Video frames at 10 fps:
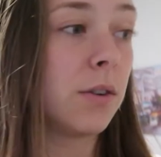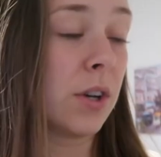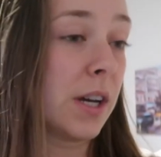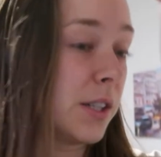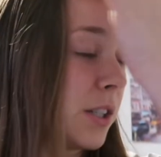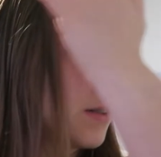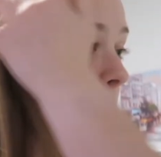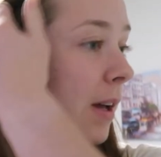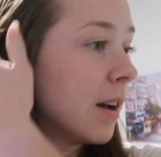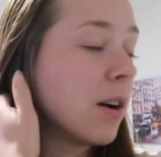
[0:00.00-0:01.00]
Okay, I just
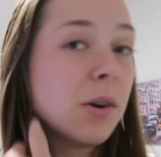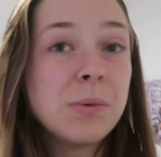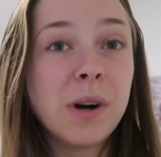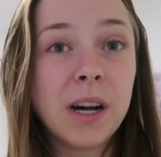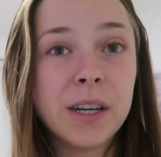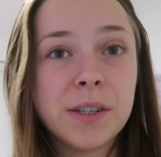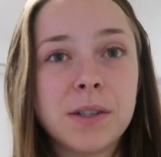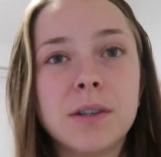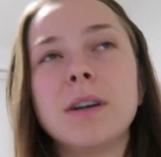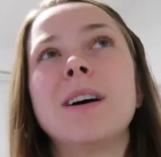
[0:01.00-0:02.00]
spent a
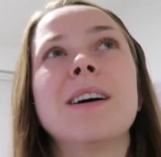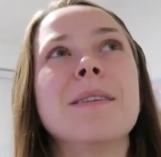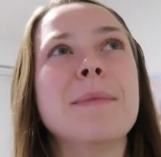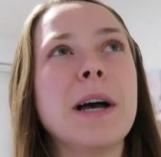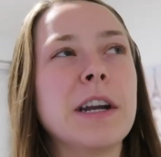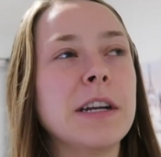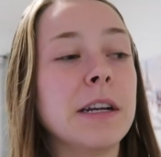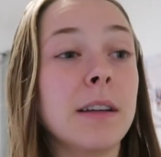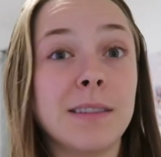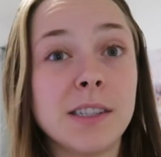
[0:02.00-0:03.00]
while um,
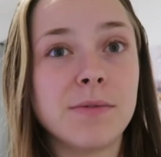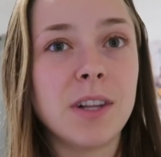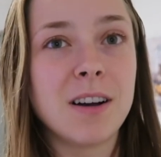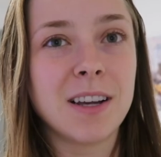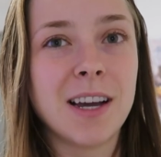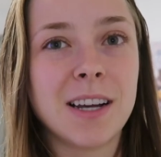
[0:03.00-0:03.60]
editing this vlog